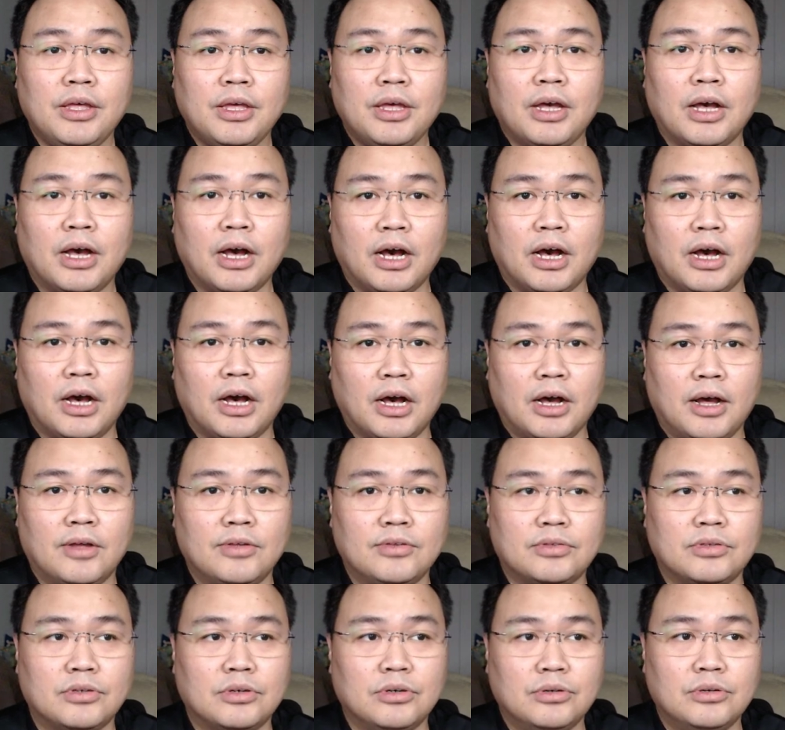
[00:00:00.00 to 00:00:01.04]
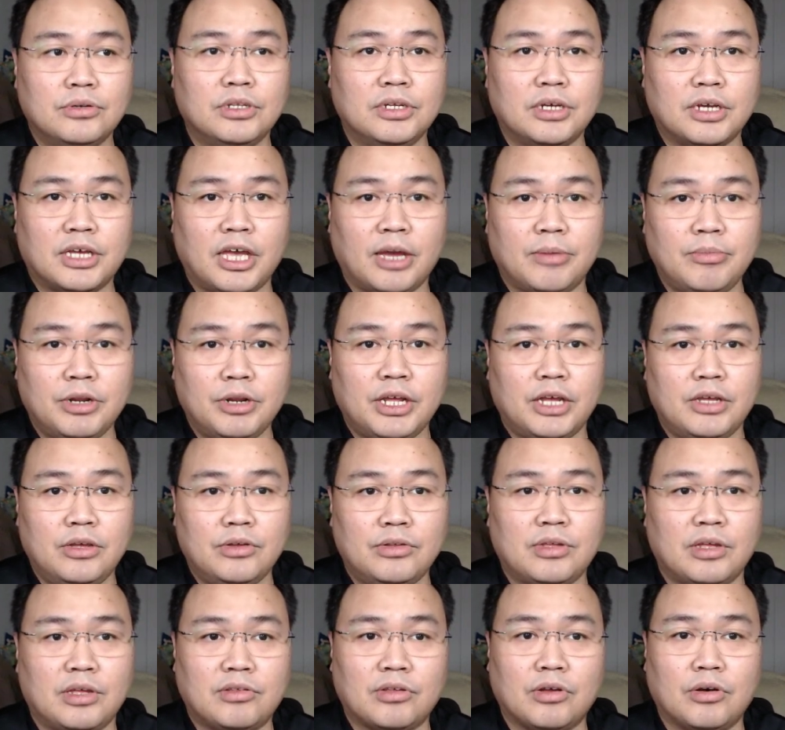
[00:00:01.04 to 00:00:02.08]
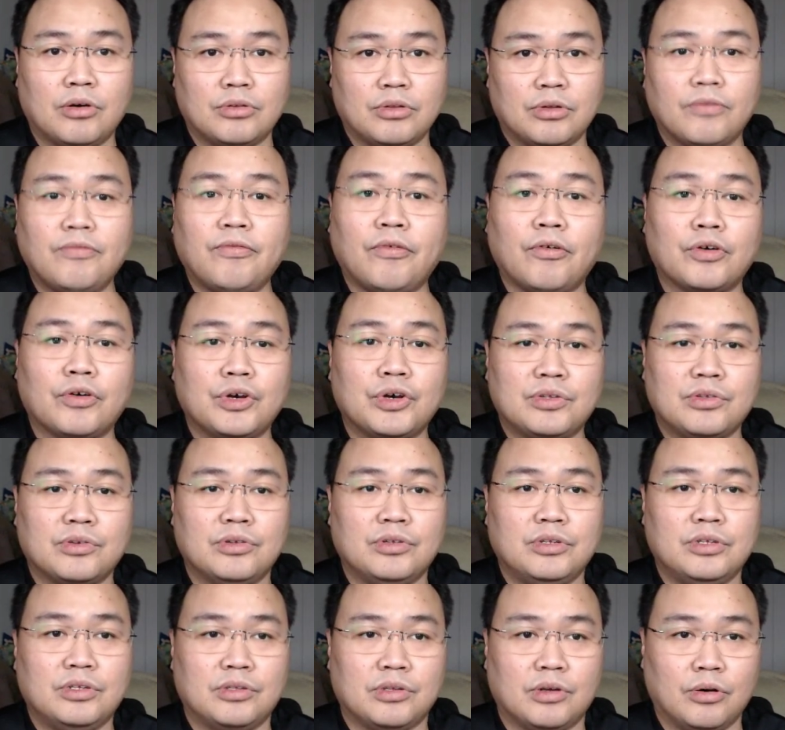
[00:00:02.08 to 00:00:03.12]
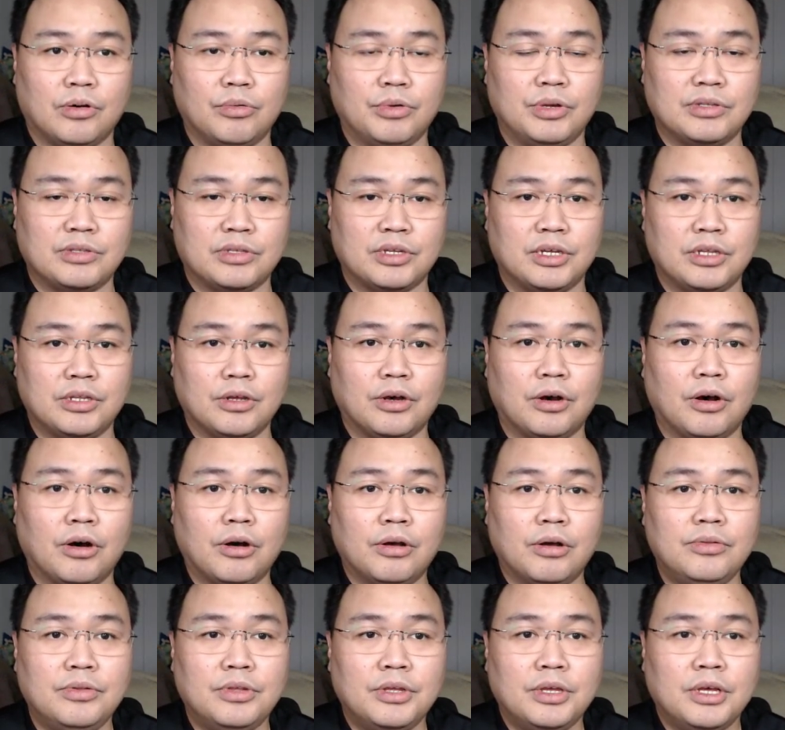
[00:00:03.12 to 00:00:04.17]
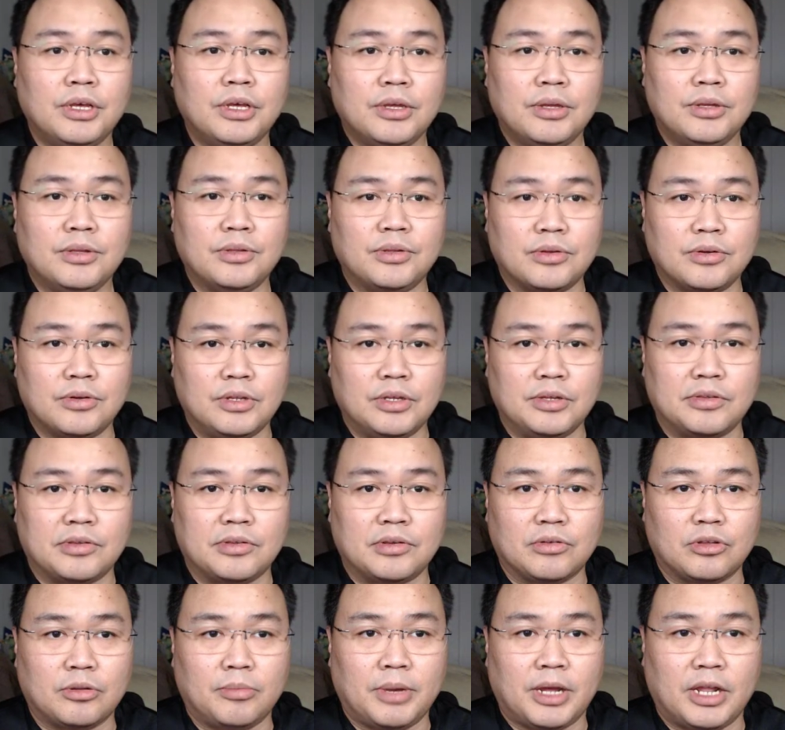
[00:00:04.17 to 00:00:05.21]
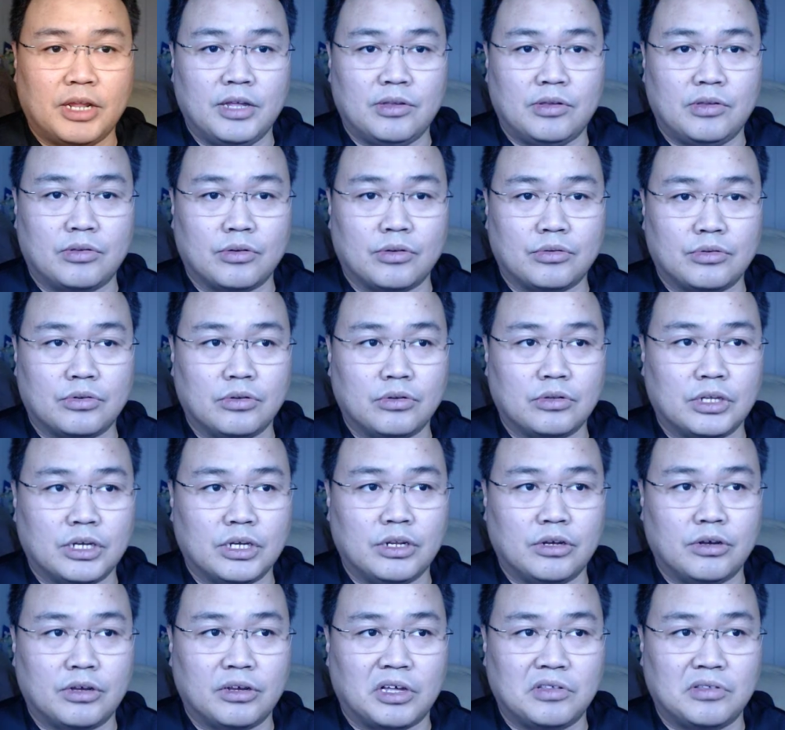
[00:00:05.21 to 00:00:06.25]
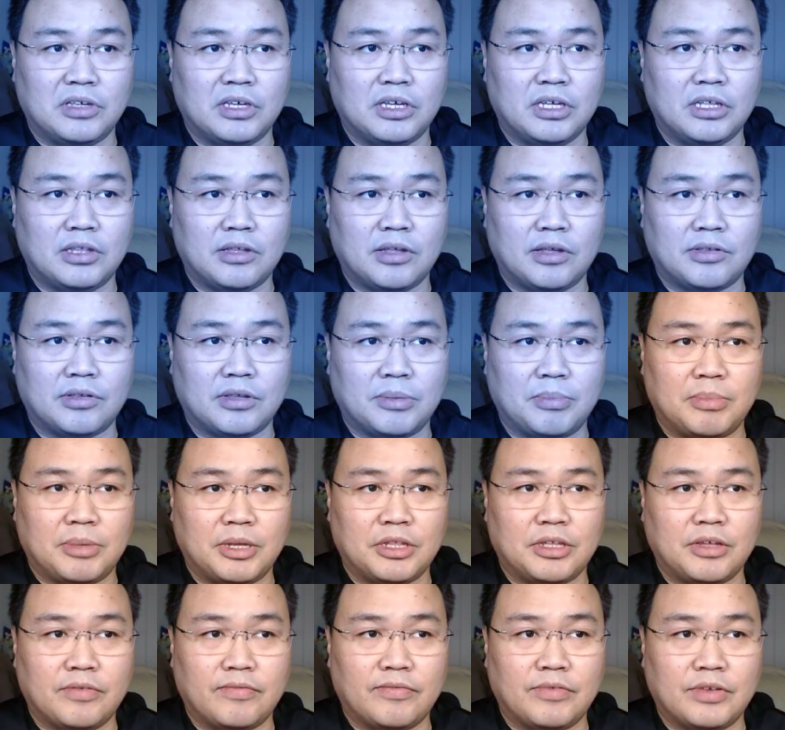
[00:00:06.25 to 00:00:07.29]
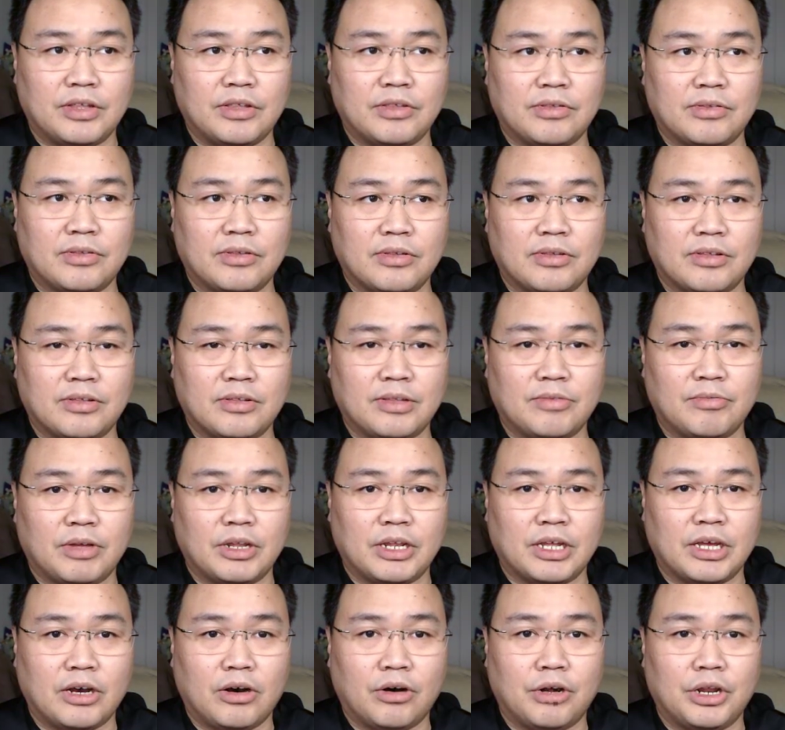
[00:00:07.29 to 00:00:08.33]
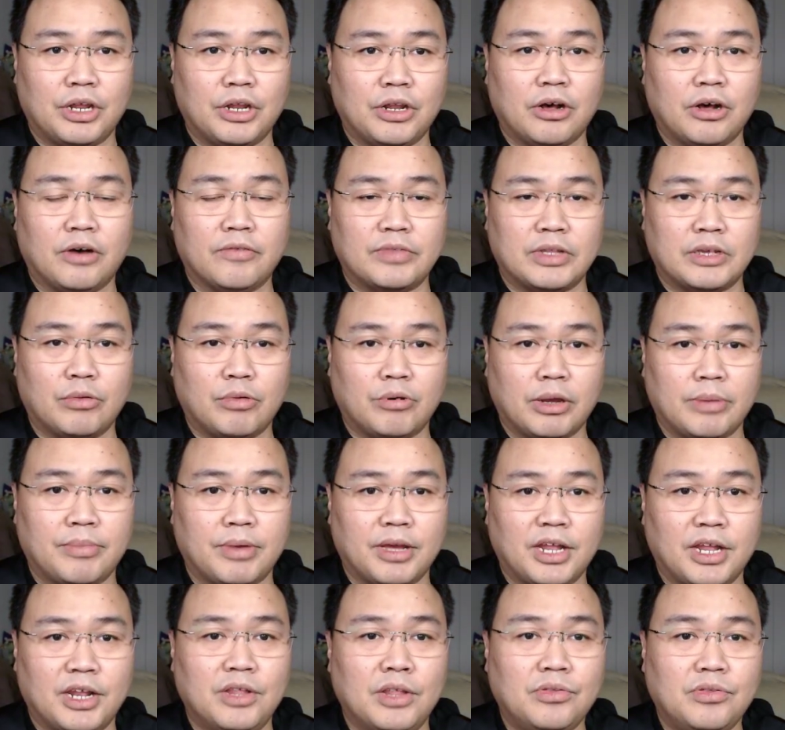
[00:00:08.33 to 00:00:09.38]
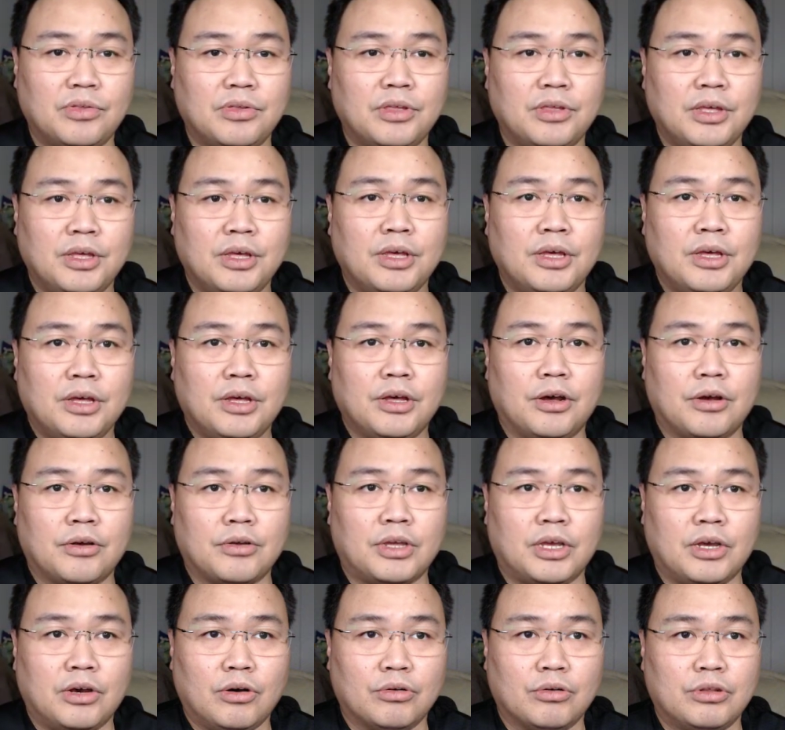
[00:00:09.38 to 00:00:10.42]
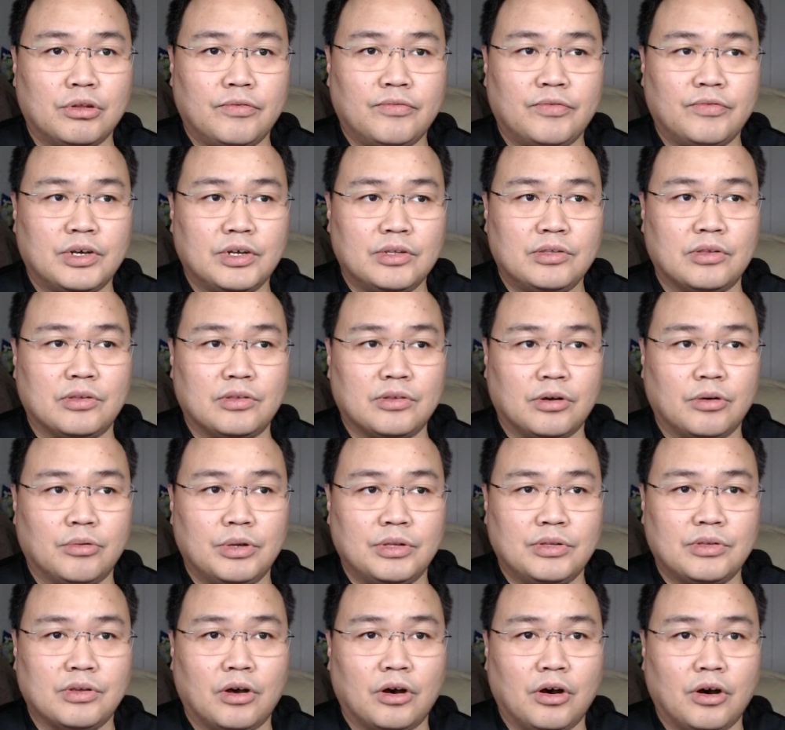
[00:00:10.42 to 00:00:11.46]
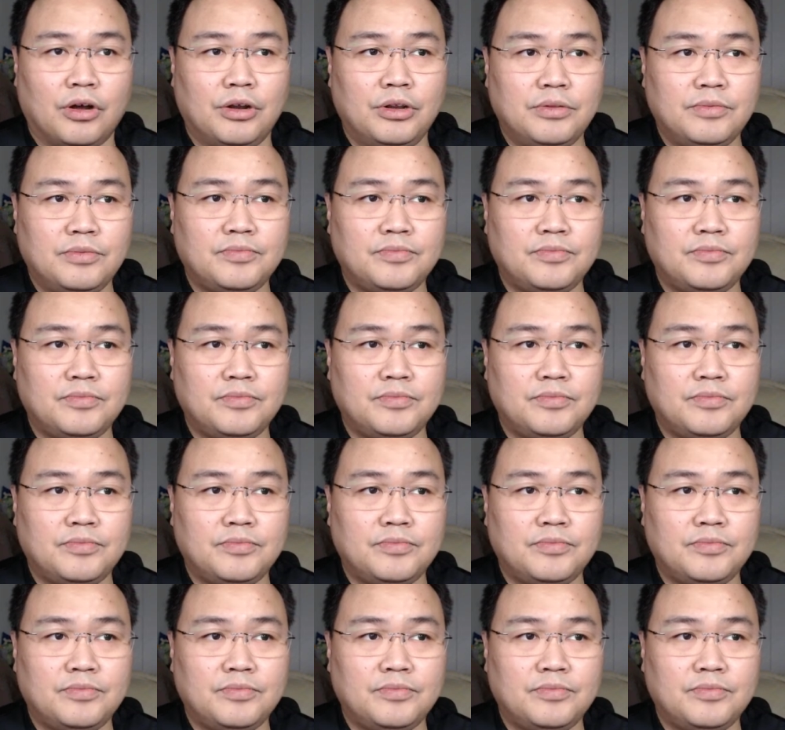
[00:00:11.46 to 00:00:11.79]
So the camera that I use has an autofocus, so this always turn on. So this auto balance is also turned on. You can see there's a big difference when I on and off the white balance. Okay, autofocus is always on.